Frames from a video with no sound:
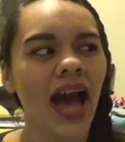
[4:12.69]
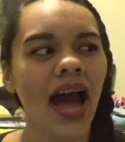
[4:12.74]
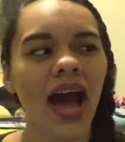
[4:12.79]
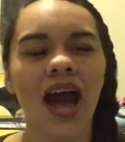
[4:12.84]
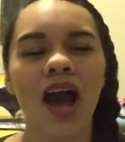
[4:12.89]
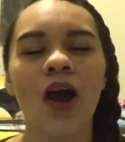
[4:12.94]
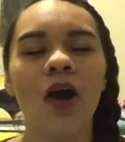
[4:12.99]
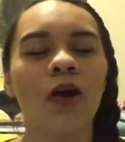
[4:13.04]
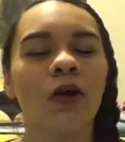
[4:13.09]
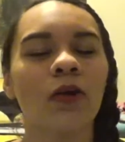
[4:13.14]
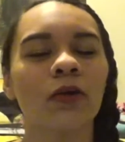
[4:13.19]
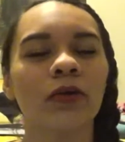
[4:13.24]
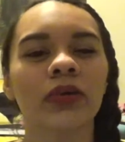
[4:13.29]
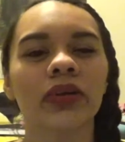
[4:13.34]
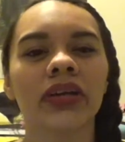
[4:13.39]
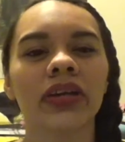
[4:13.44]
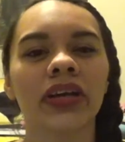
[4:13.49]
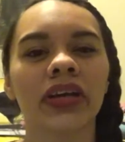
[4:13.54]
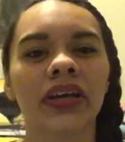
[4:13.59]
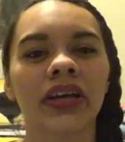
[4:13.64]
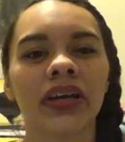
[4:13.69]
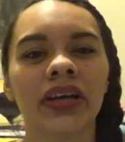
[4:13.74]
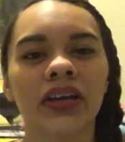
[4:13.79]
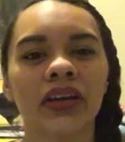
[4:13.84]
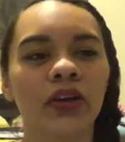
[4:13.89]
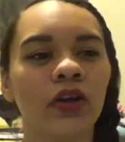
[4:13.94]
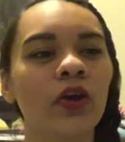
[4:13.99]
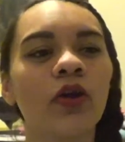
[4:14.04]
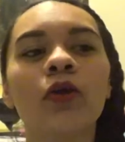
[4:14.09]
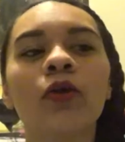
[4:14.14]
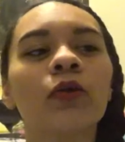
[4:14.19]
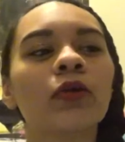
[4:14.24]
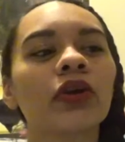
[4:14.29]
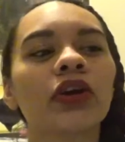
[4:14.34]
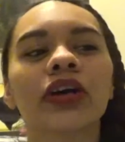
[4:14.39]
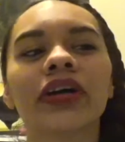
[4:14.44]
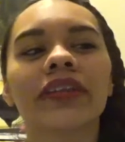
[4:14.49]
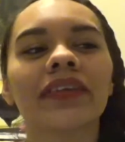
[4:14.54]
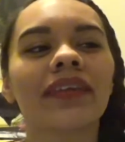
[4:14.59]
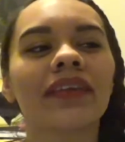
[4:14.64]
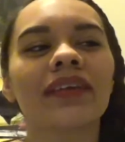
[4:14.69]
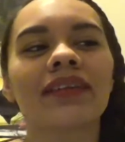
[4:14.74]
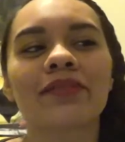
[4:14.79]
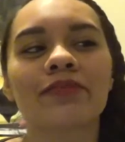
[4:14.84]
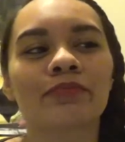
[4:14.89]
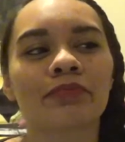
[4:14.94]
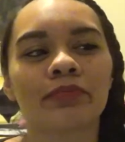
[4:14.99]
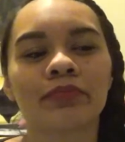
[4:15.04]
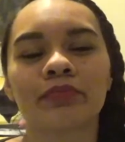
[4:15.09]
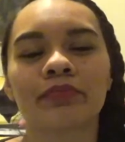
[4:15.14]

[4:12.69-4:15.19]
who could this